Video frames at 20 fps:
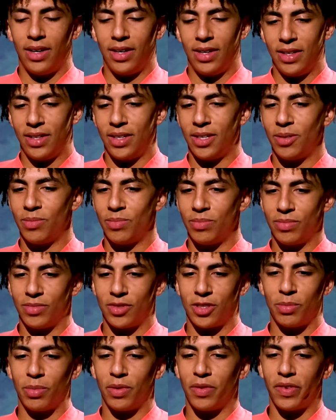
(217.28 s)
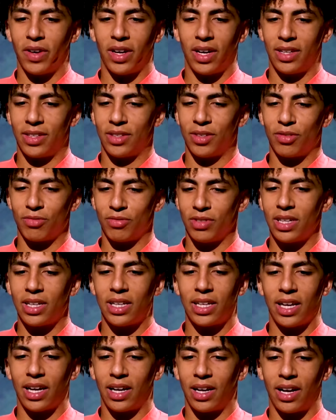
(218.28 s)
To be fair, not
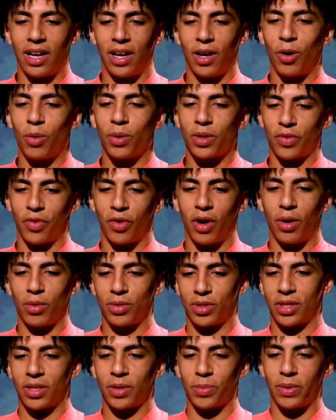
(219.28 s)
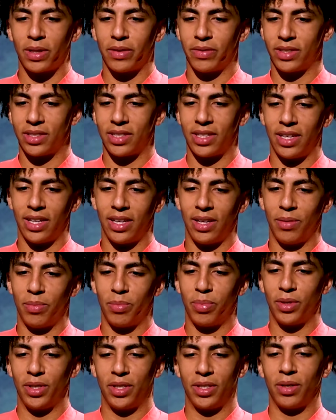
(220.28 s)
really. I always thought I was going to play for City,
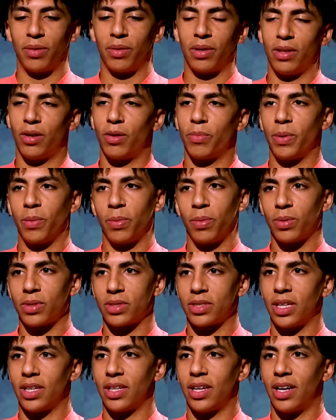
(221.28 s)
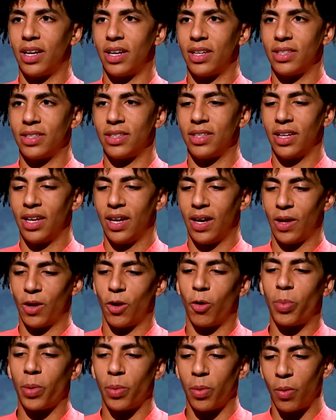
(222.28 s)
but, you know, a lot of people will say that and a
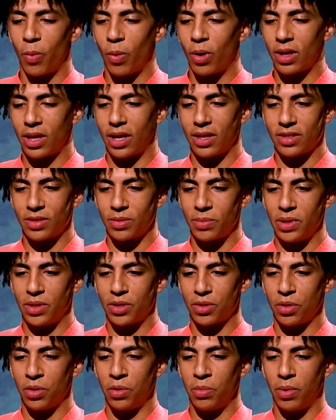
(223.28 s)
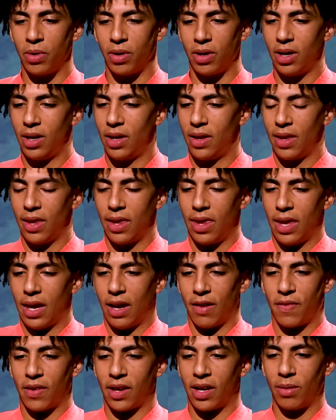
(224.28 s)
lot of people want that to be true, but
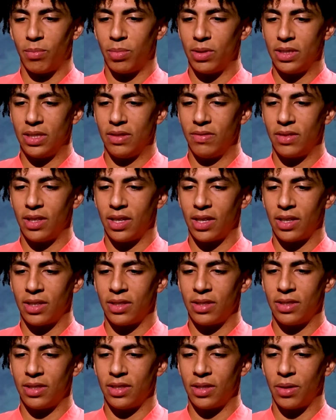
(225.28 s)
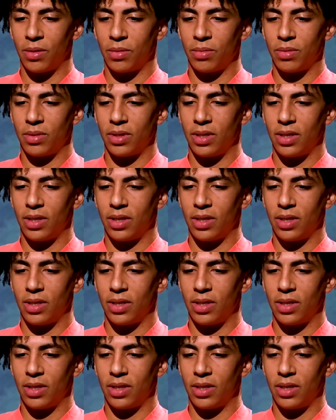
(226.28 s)
I think I believed it, and, you know,